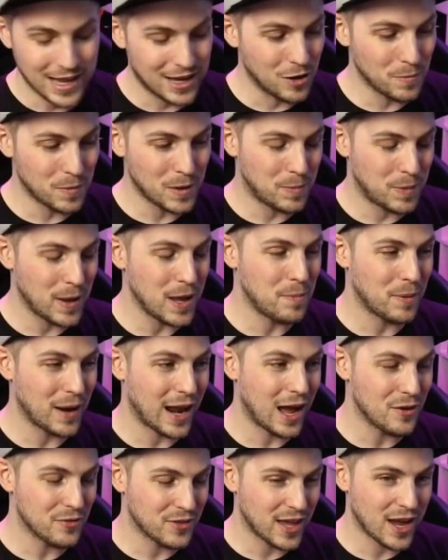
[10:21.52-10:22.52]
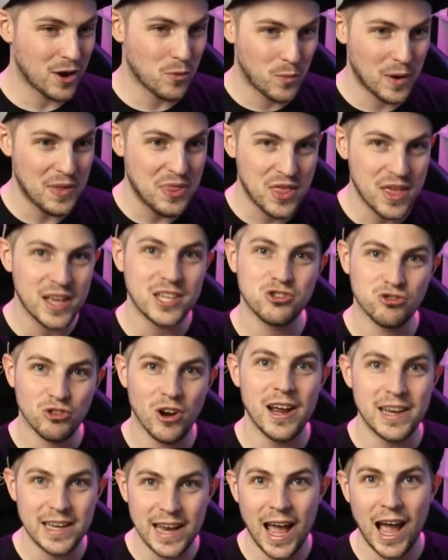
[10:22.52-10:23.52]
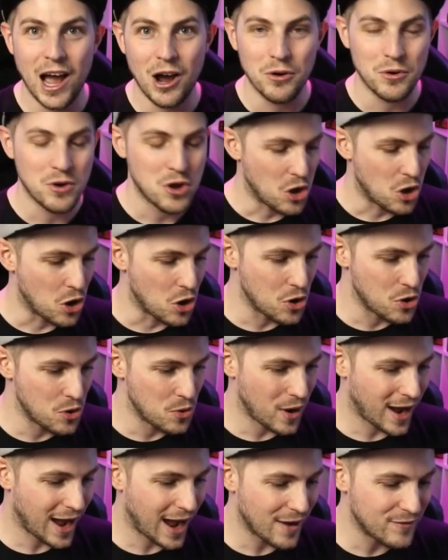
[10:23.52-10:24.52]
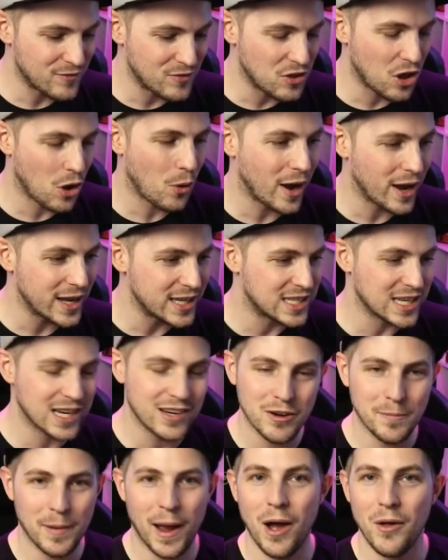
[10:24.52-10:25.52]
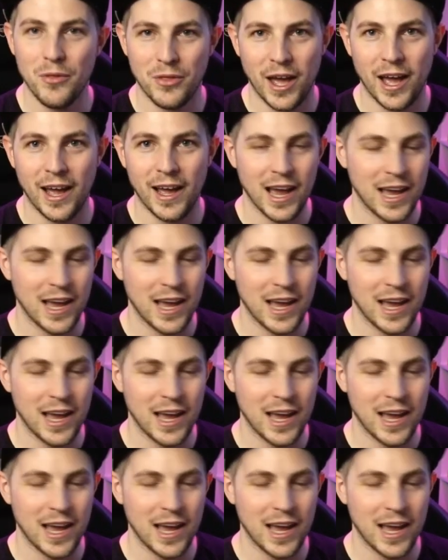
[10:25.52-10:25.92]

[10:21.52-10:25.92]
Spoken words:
could be people out there with this right now who have no idea about that,